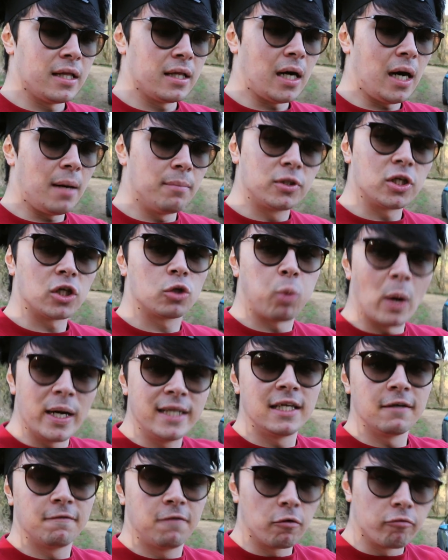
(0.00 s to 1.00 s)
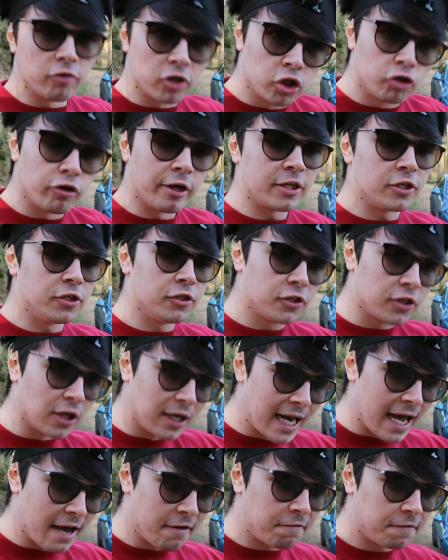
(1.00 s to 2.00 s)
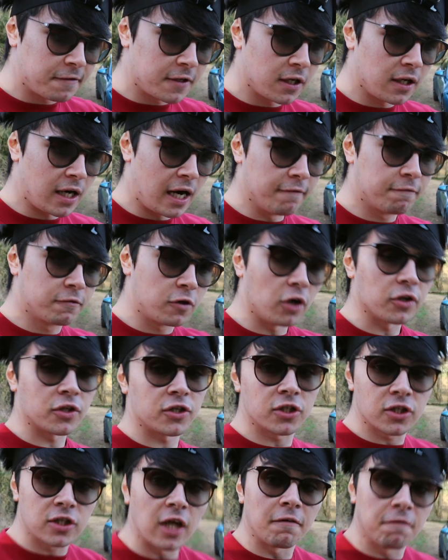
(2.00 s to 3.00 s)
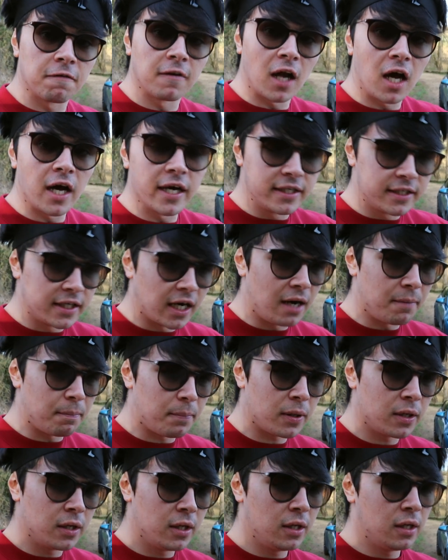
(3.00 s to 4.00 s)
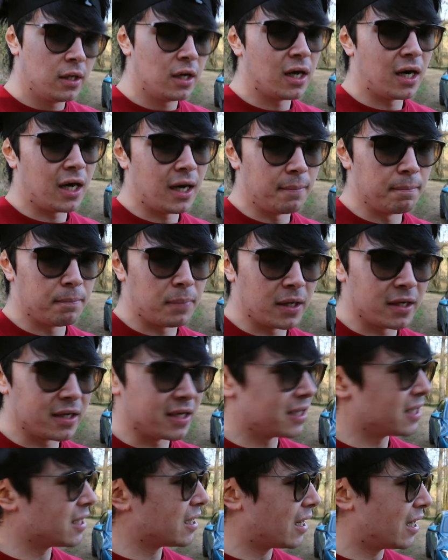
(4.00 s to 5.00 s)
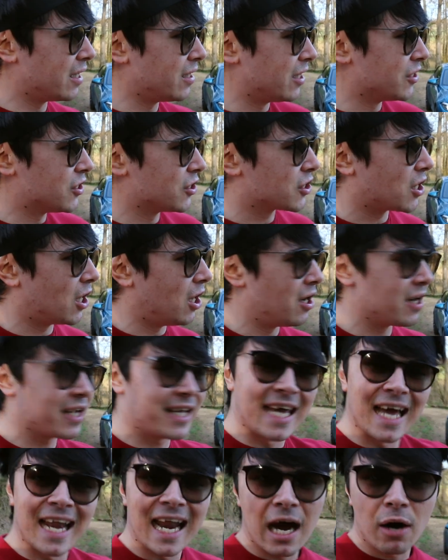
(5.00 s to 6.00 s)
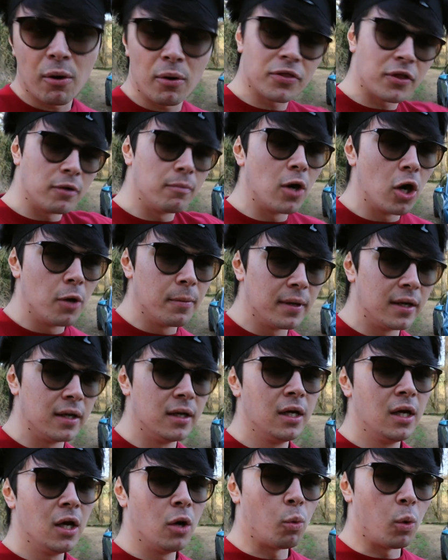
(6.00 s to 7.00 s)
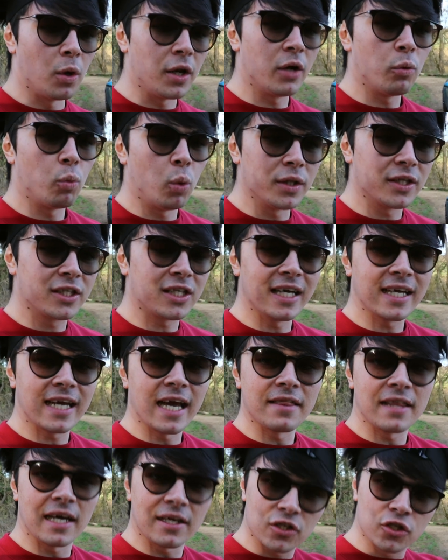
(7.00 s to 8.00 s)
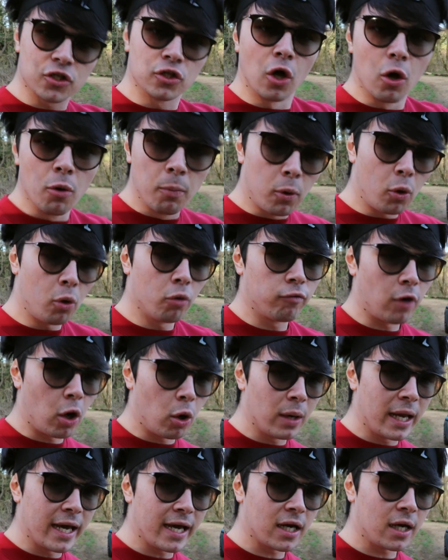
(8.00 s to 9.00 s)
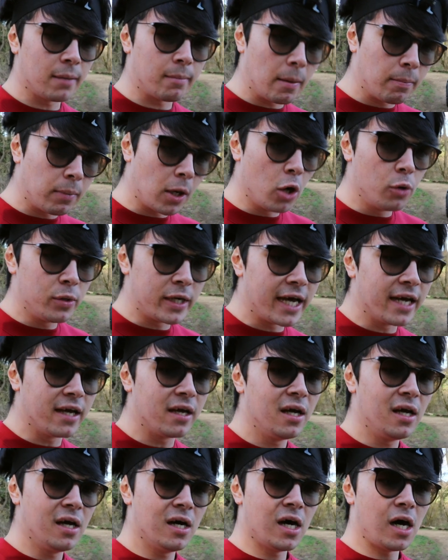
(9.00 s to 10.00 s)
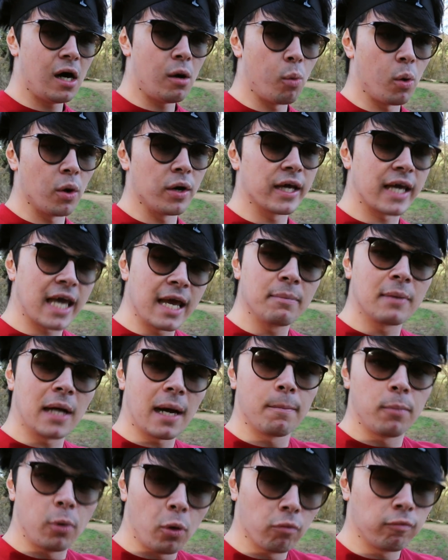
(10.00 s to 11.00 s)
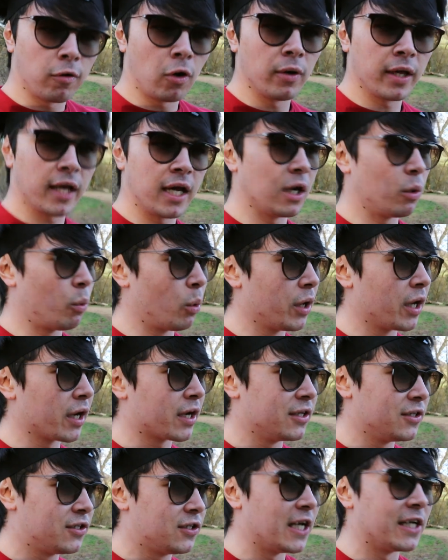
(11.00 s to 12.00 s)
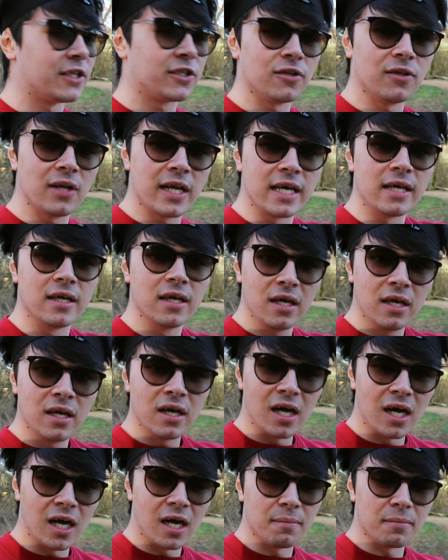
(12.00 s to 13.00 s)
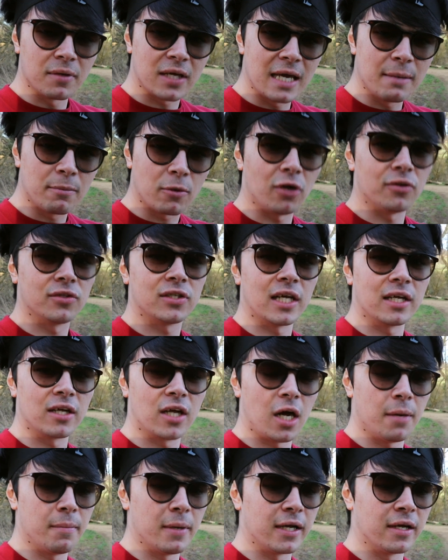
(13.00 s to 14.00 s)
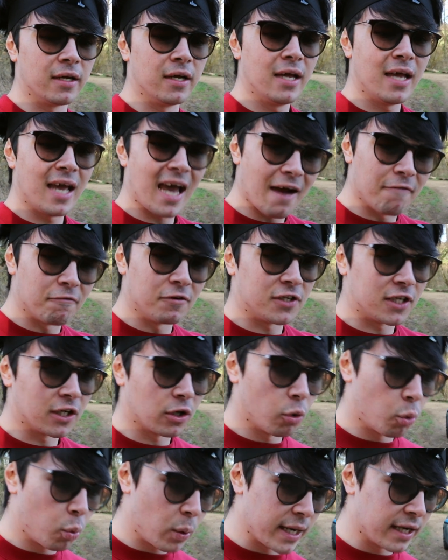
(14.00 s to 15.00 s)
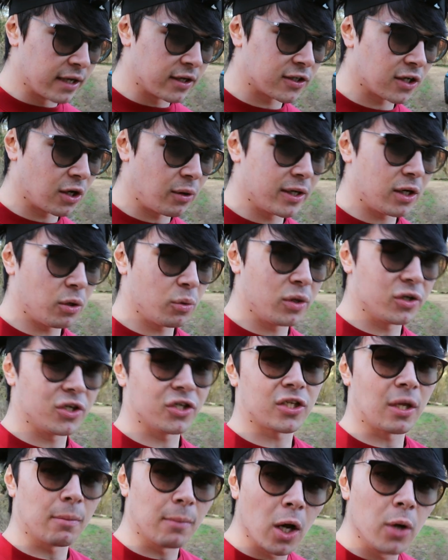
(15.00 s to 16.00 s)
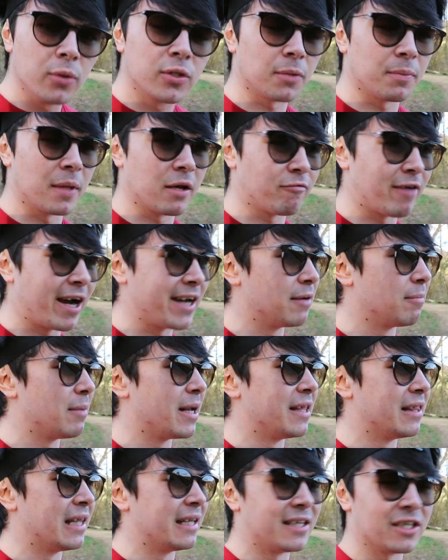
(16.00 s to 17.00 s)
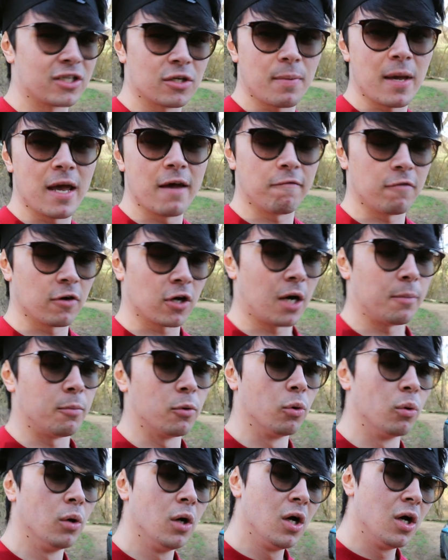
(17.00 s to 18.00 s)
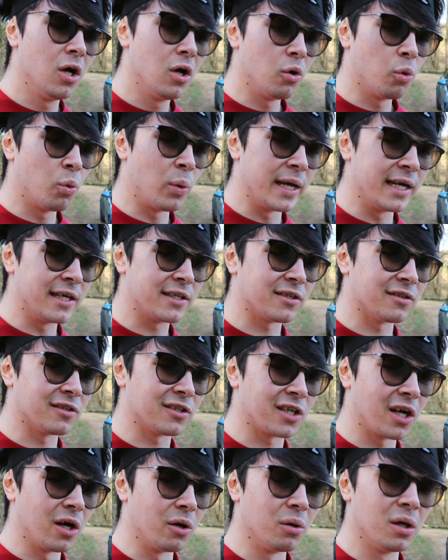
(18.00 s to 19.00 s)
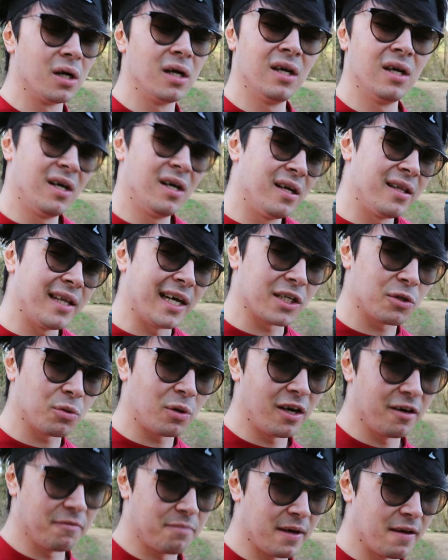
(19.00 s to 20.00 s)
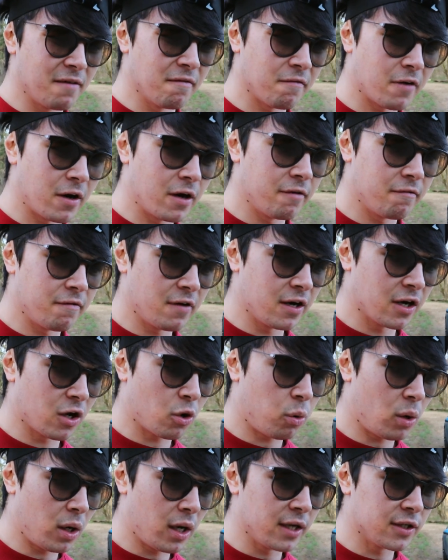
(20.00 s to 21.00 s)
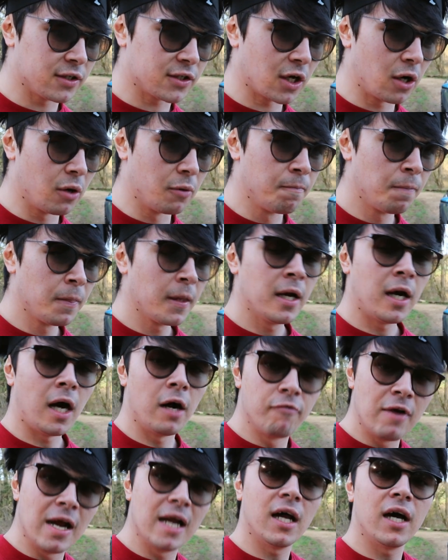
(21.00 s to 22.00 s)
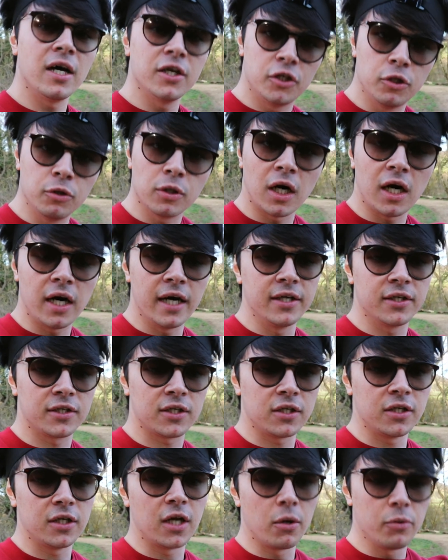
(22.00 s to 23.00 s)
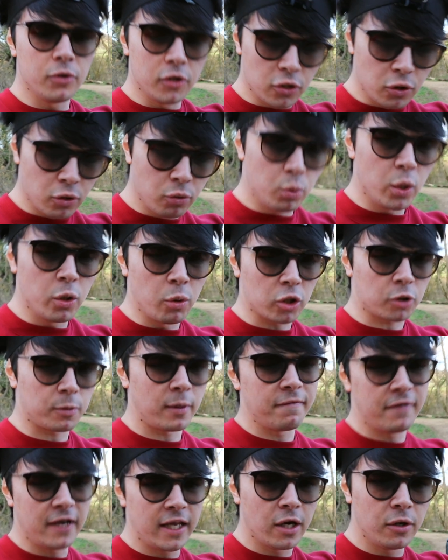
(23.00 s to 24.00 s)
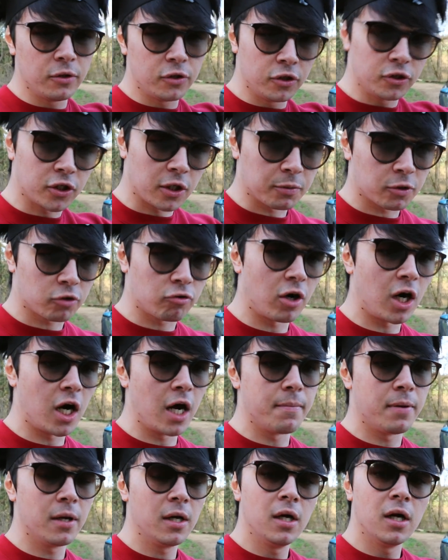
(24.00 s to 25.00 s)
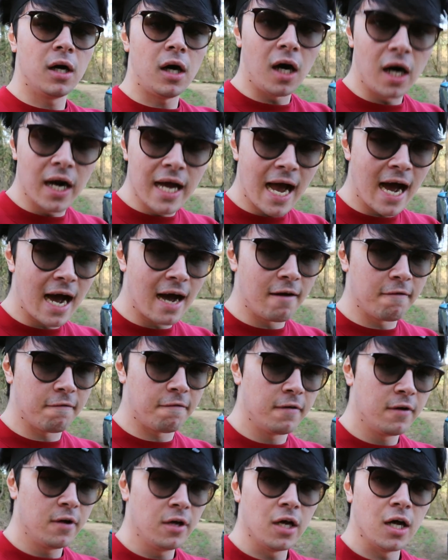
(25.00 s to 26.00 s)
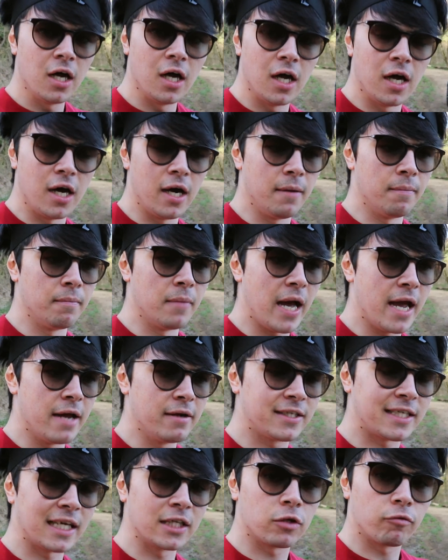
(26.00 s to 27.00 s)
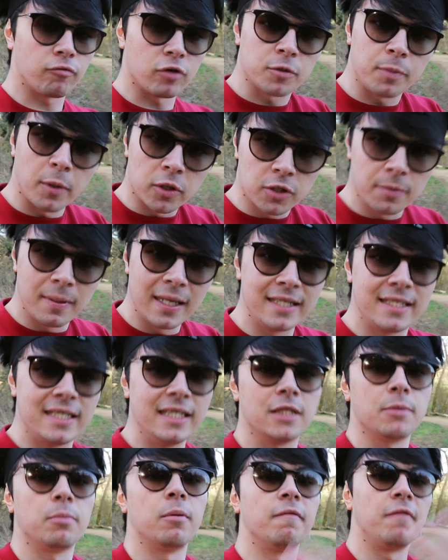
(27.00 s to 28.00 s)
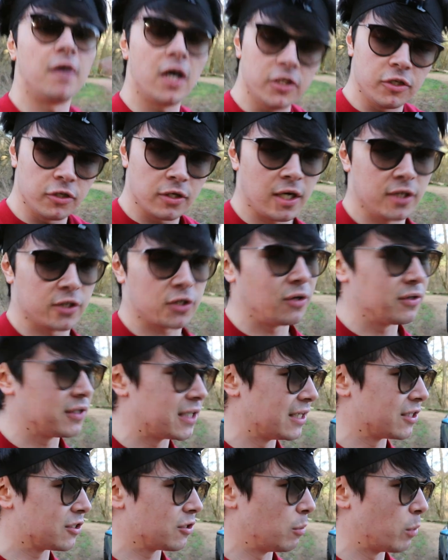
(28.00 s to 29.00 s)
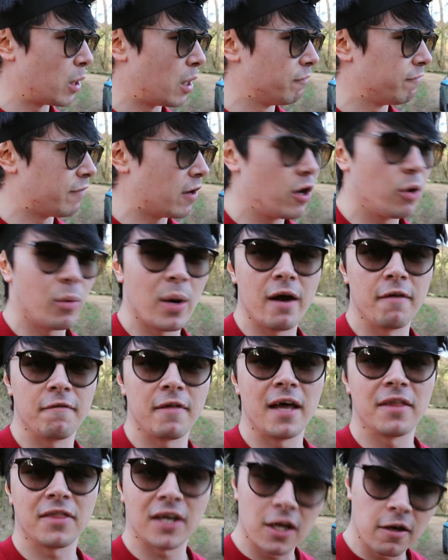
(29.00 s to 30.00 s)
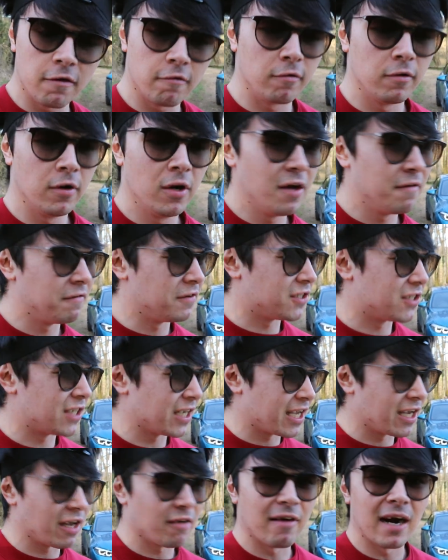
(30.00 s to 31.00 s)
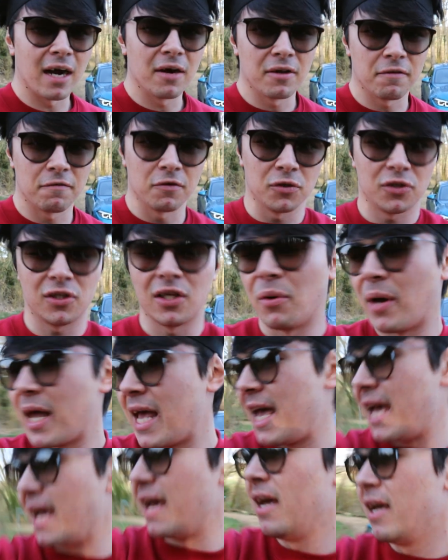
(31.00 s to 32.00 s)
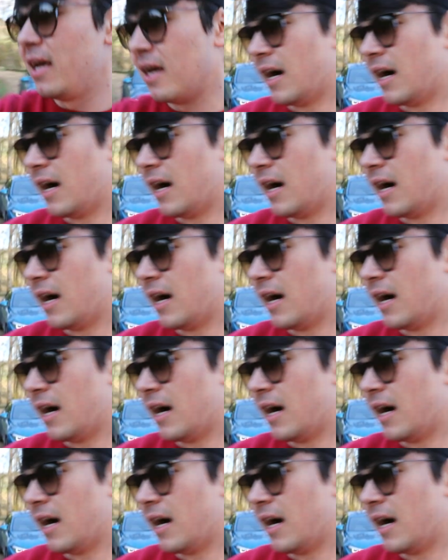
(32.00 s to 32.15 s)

I'm just waiting for restrictions to lift. I've got stuff lined up, um, but it, I, I just can't get out at the moment. One, once I get that snowball rolling and I'm uploading, I want to keep that ball rolling, and I want to consistently um, keep content coming every single week. So I don't want to just upload something randomly and then disappear for a couple weeks, and so that's why I've been very, very quiet. So I realise you guys, you know, you, you watch my videos, you subscribe. I have um, a sense of responsibility to provide you guys content, so I'm, I'm very aware of that. Thank you for sticking around if you're still here.